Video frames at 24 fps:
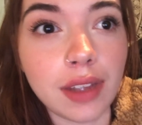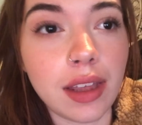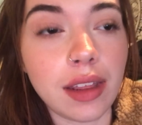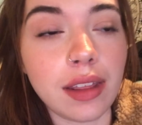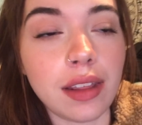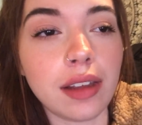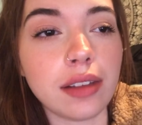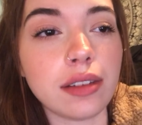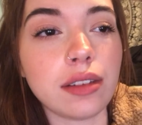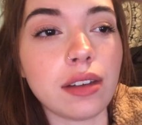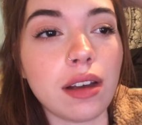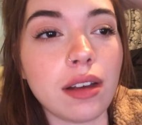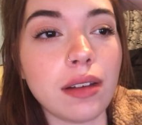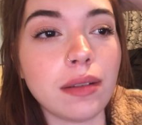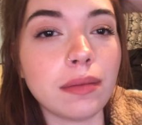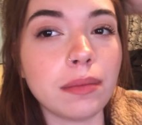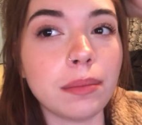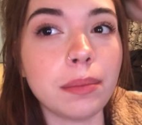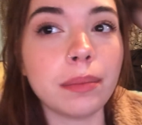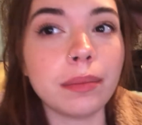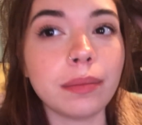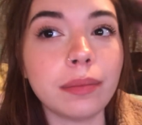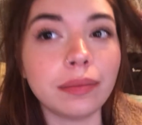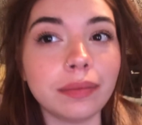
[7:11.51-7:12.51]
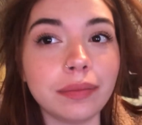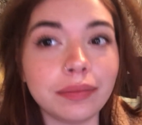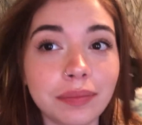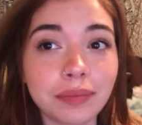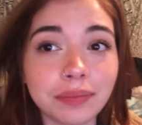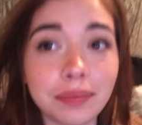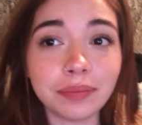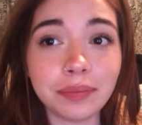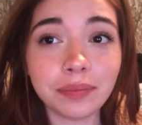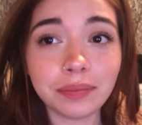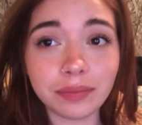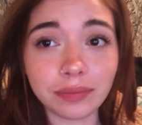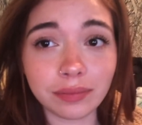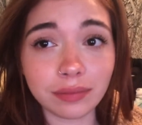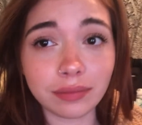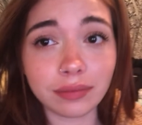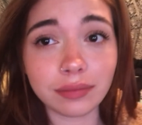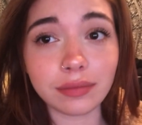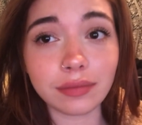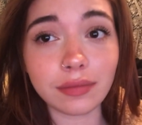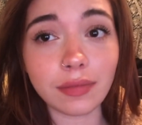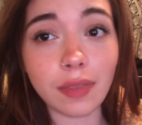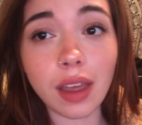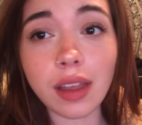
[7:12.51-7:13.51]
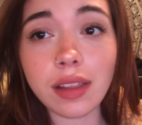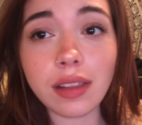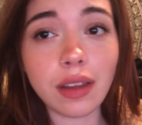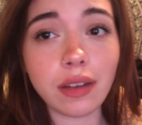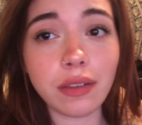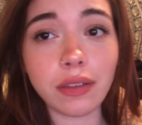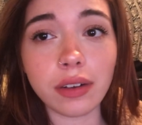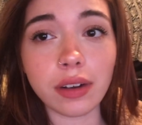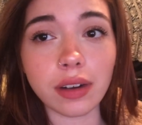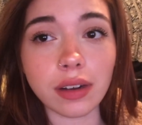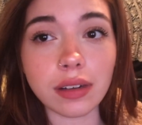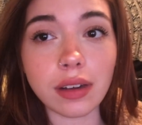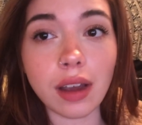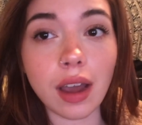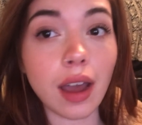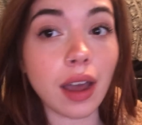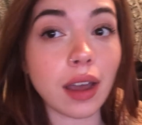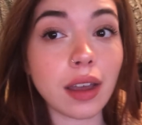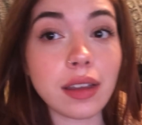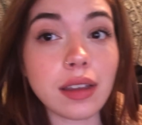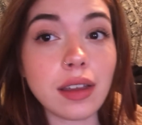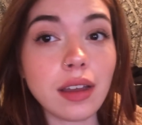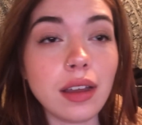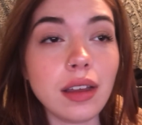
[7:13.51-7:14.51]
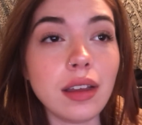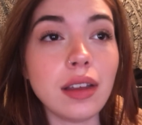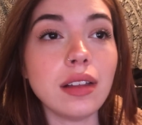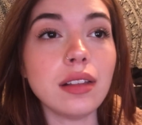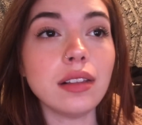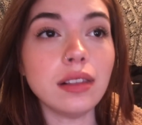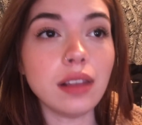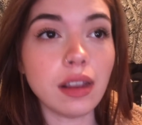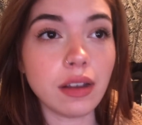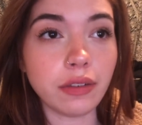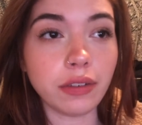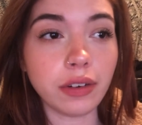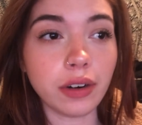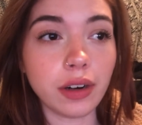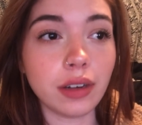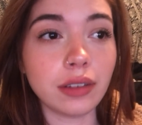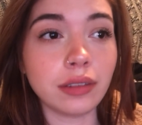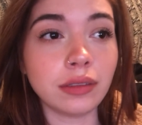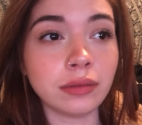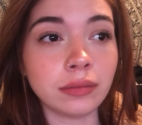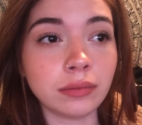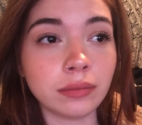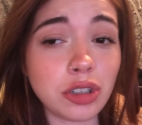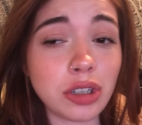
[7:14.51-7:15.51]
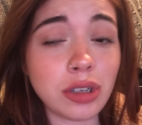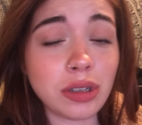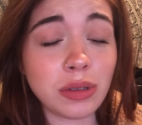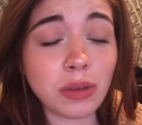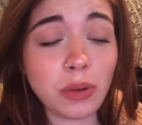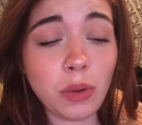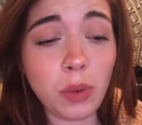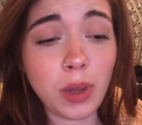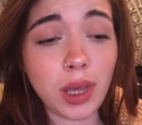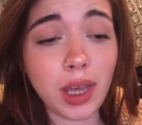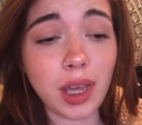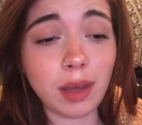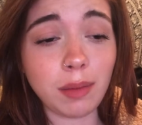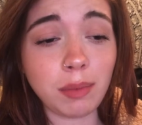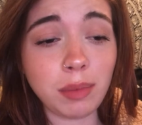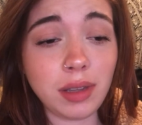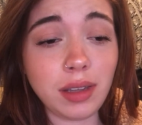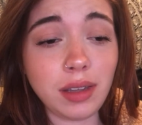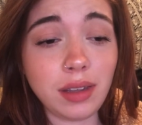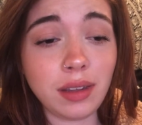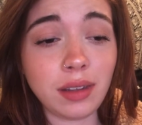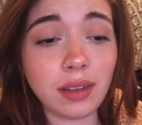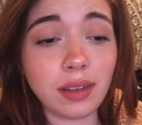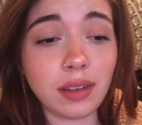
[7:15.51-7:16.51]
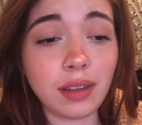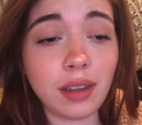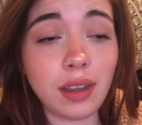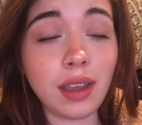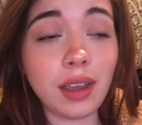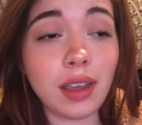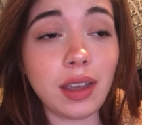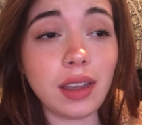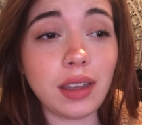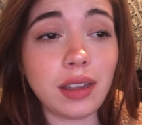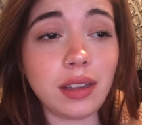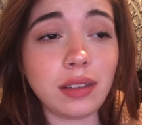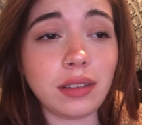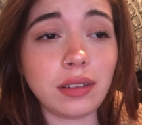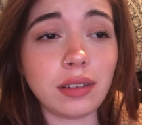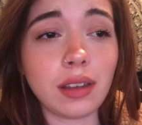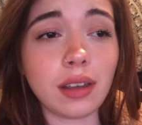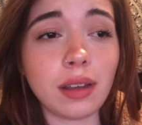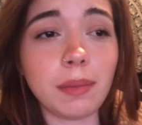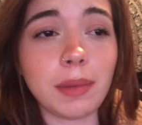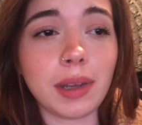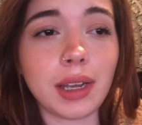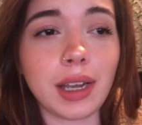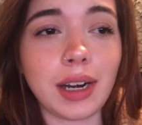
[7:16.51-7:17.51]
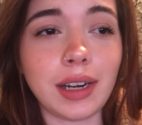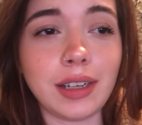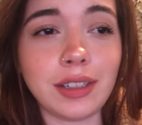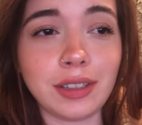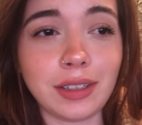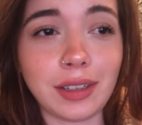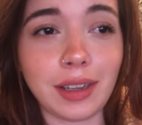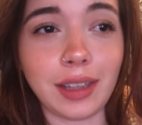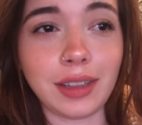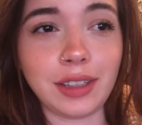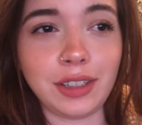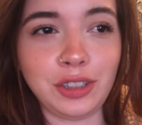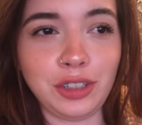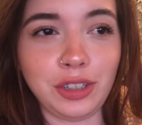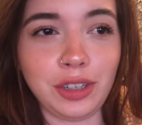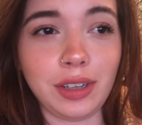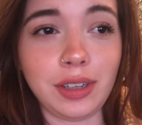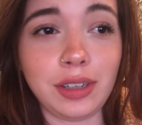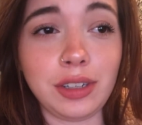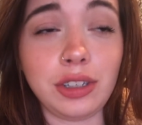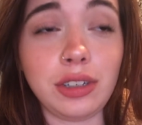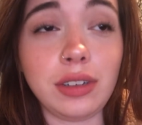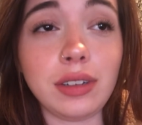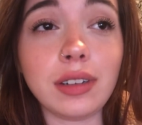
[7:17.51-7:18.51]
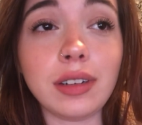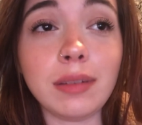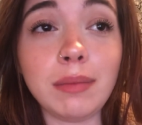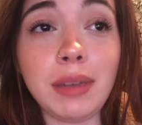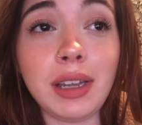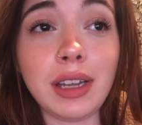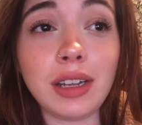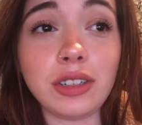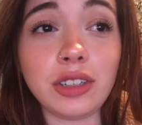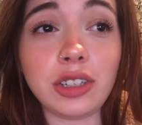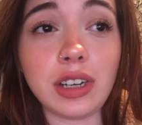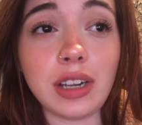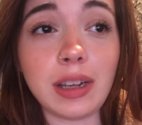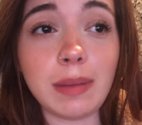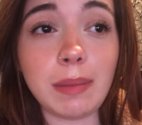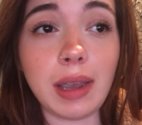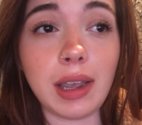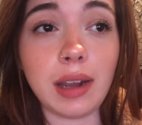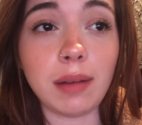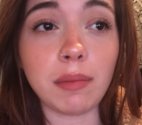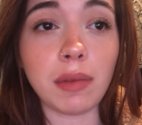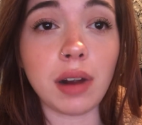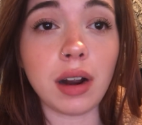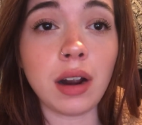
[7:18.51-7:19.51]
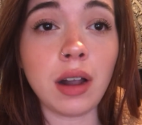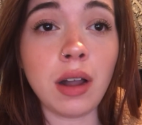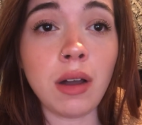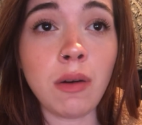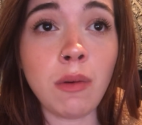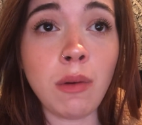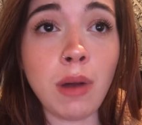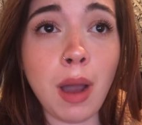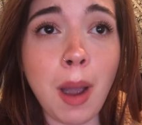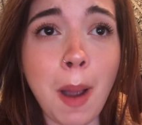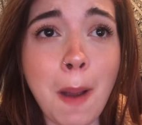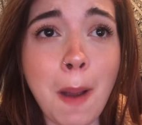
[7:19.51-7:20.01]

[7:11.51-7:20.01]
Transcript: That's all. I love her. I love her. She's so happy. And oh my god, I just got the chills. She's gonna be on GMA tomorrow.